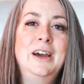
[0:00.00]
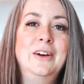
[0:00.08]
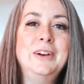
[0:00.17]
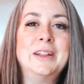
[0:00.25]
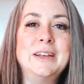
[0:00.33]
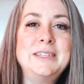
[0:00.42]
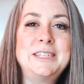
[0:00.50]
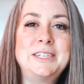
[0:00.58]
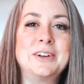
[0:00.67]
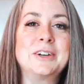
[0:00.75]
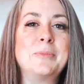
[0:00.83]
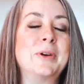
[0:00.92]
Okay, let's
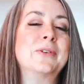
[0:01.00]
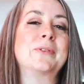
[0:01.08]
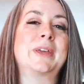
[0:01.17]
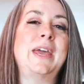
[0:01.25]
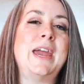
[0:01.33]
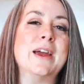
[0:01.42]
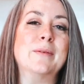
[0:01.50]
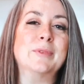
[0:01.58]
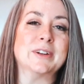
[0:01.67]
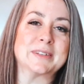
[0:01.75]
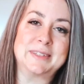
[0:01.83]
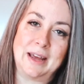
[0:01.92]
talk about
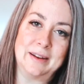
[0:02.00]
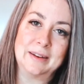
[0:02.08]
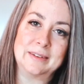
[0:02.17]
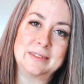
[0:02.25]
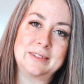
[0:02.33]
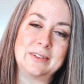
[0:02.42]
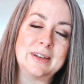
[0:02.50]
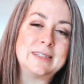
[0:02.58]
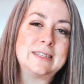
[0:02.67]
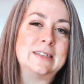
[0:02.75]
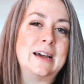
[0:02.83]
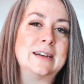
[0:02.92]
camera settings. So
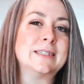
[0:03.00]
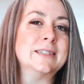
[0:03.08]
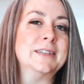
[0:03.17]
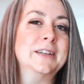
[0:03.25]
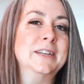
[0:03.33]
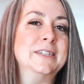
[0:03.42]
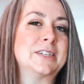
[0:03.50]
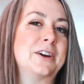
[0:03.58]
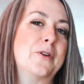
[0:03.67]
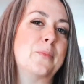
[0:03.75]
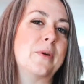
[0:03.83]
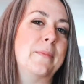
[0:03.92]
that's the last thing you need to
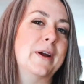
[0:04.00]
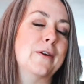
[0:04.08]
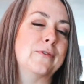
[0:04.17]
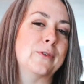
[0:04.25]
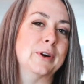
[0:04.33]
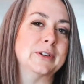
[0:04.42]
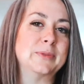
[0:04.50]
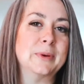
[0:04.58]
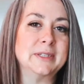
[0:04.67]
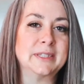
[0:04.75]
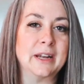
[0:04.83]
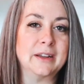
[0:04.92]
kind of prepare for, is
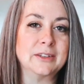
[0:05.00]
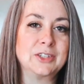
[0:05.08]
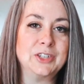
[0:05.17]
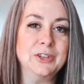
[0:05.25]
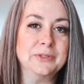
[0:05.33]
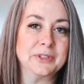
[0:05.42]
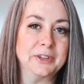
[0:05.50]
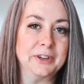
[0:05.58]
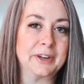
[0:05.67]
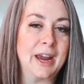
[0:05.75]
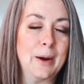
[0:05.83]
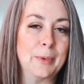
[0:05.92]
what settings to use on
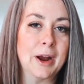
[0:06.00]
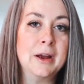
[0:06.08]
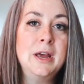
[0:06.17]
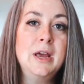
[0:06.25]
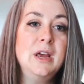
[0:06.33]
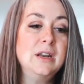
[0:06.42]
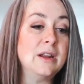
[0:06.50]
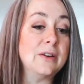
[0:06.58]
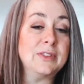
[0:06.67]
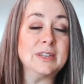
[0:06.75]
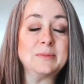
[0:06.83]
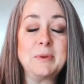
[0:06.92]
your camera. Now,
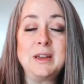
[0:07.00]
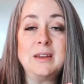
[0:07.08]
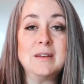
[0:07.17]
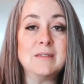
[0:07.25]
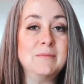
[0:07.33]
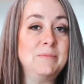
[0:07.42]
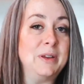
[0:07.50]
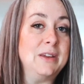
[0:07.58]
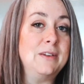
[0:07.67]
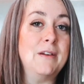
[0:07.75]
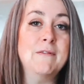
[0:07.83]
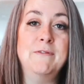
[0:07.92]
these might
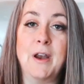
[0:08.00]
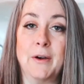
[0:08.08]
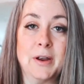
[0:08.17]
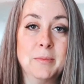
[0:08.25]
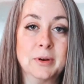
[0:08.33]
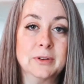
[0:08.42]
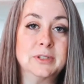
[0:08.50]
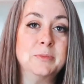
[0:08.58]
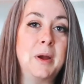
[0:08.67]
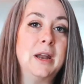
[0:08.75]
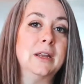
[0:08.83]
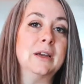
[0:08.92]
be variable
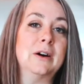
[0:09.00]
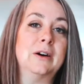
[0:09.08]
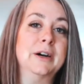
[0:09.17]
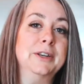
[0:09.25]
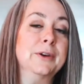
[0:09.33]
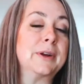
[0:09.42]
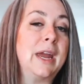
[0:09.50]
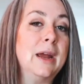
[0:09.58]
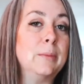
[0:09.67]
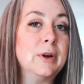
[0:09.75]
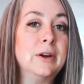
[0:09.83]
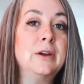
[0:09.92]
depending on your
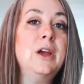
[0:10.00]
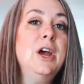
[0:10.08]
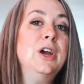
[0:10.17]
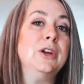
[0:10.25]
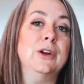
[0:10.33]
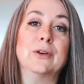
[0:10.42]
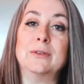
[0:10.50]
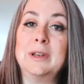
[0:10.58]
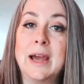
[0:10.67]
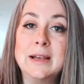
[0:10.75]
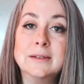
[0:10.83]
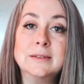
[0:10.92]
camera, your
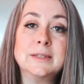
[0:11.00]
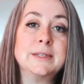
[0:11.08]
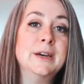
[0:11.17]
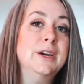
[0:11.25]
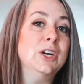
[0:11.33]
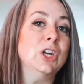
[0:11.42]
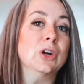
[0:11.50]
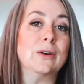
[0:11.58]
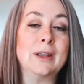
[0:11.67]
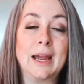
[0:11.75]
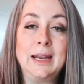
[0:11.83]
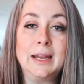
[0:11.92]
lens, your
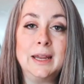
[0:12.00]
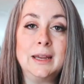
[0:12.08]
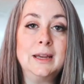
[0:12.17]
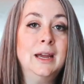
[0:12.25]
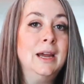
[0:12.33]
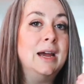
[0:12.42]
lighting,